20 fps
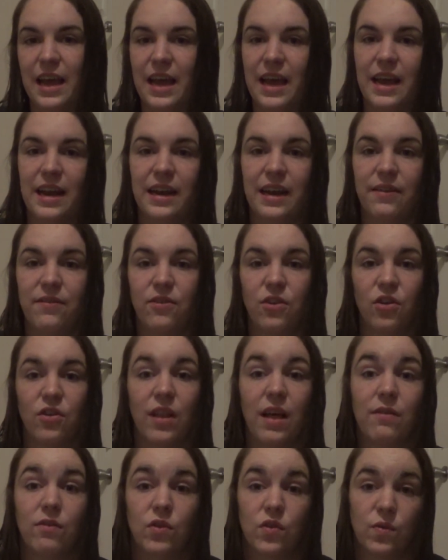and if your
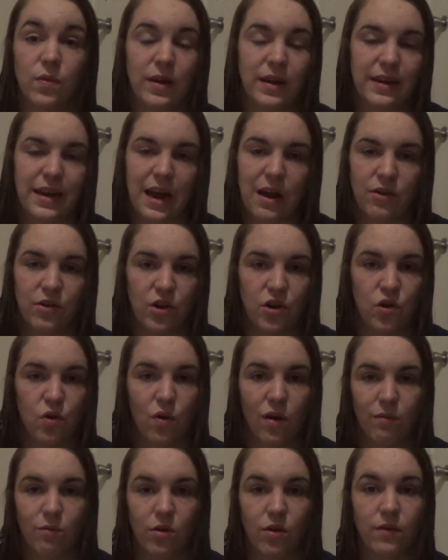levels went down to
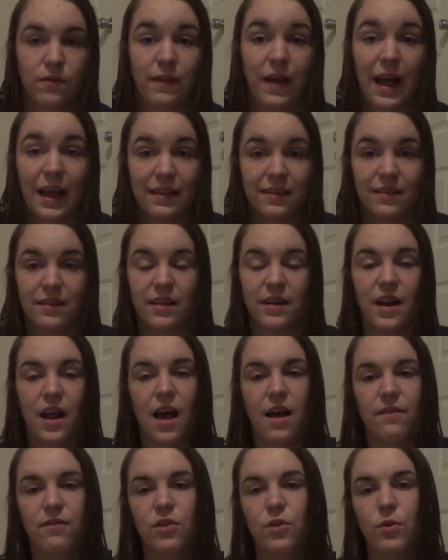normal fast
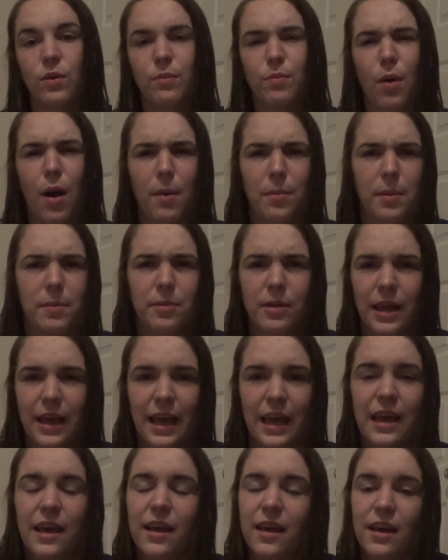enough, you would
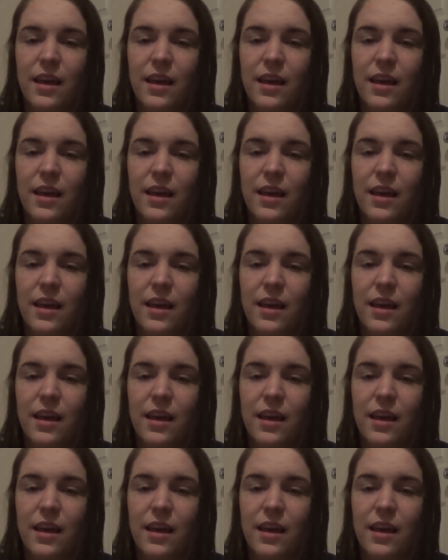probably